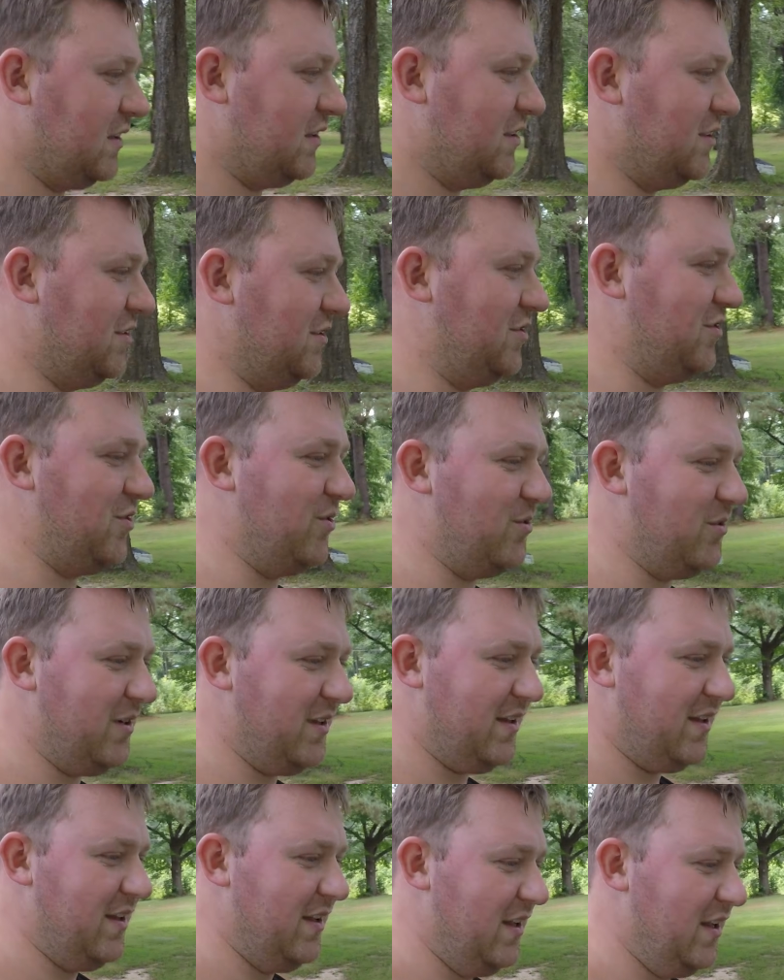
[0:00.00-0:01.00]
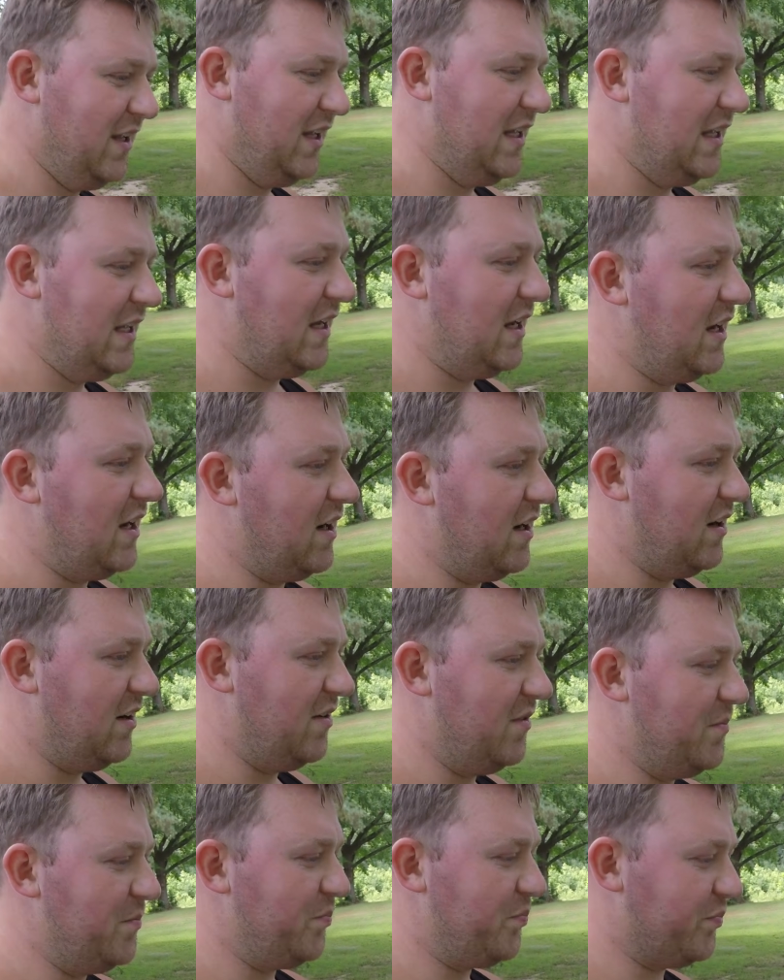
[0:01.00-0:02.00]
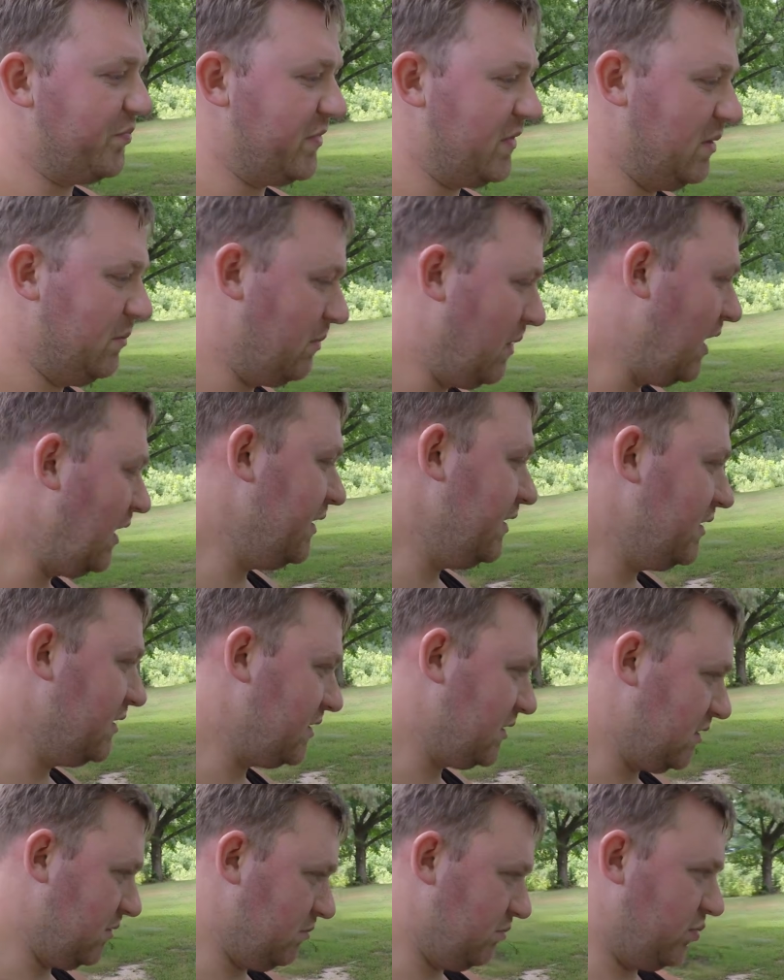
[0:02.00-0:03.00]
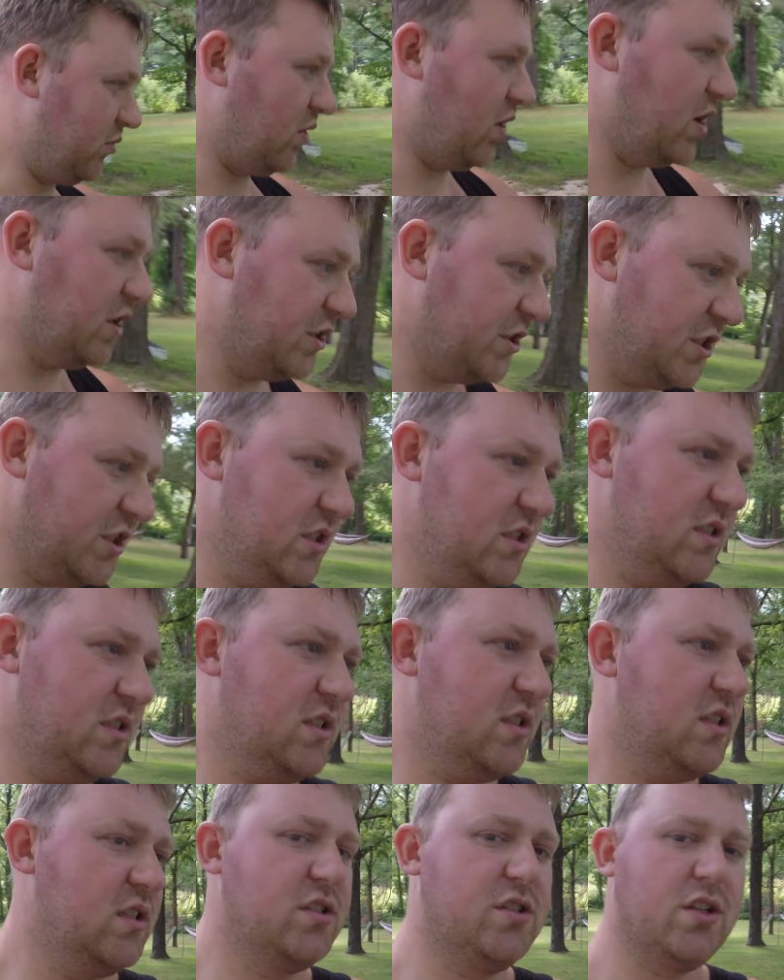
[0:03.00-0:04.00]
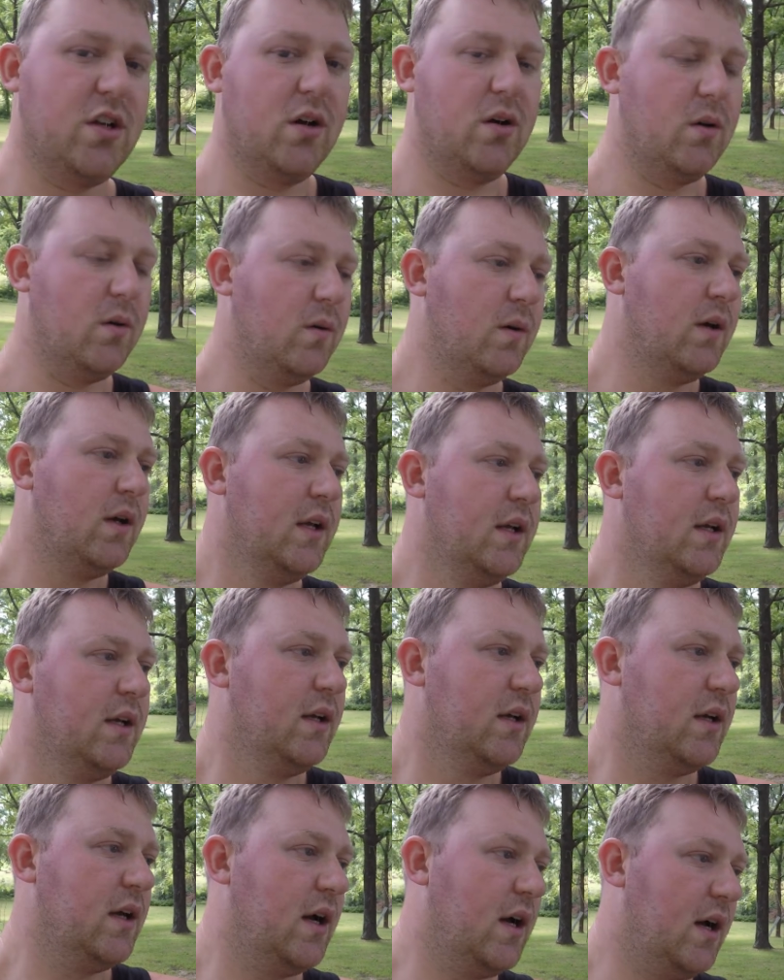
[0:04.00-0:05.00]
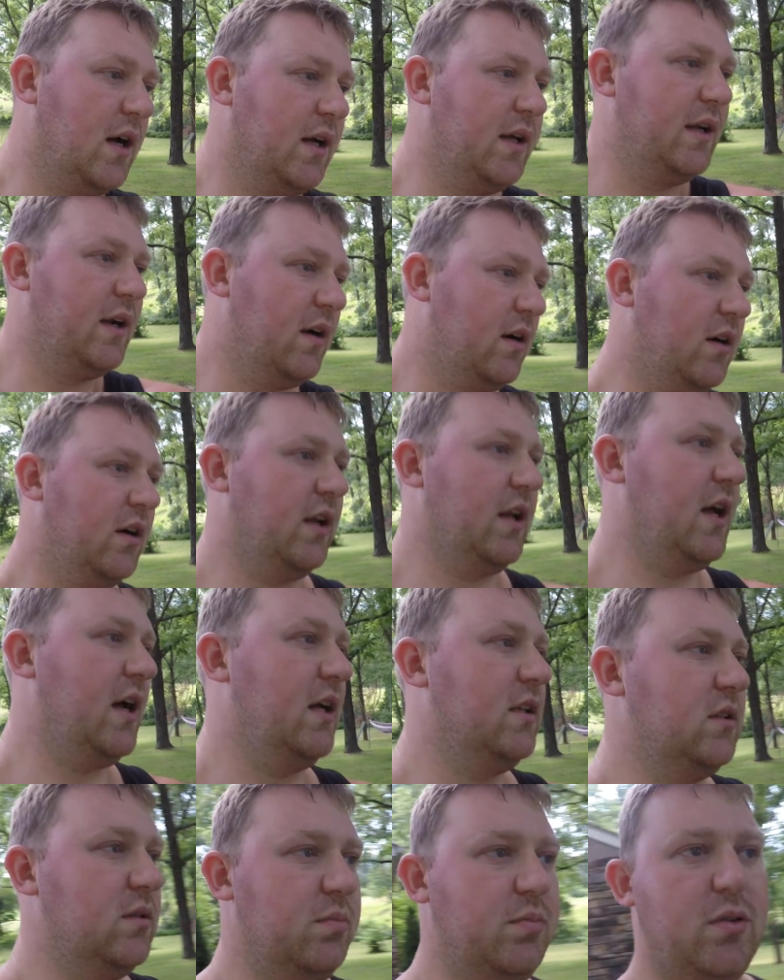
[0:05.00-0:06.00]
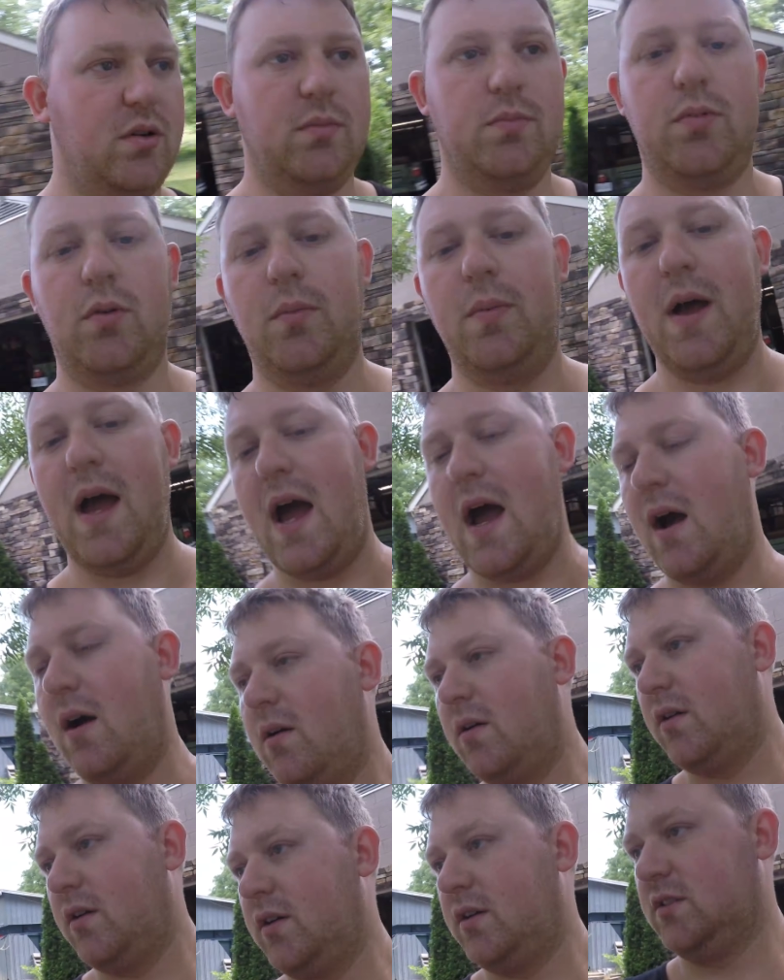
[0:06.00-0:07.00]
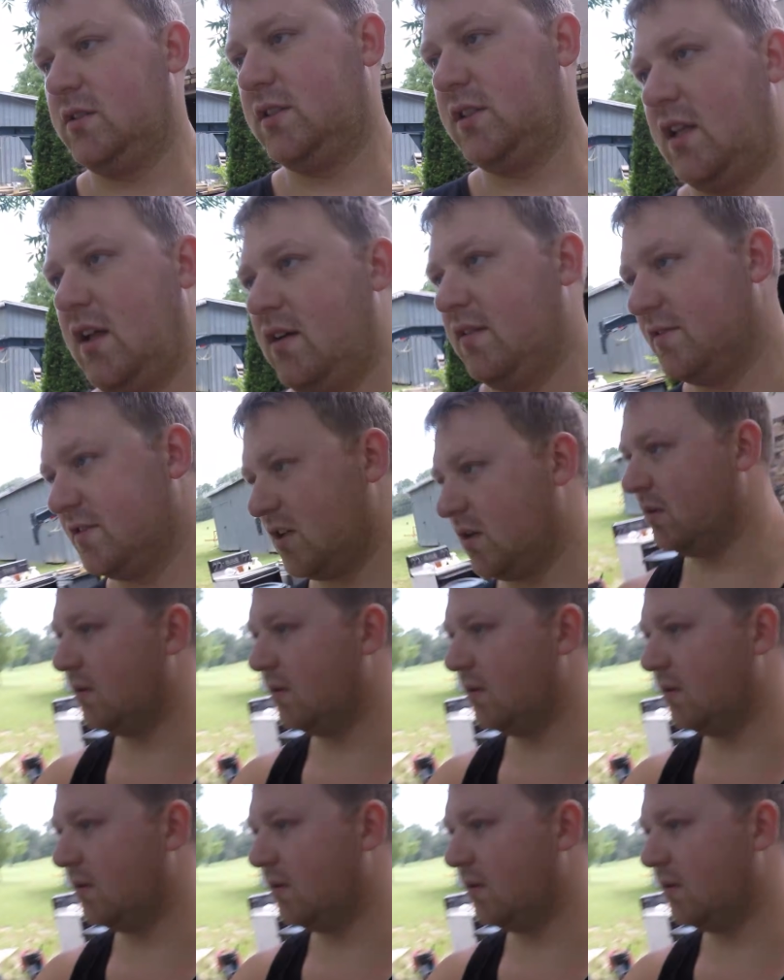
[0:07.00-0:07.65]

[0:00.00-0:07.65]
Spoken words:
to do it, minus the brushes. So and I already had the purple power and stuff, so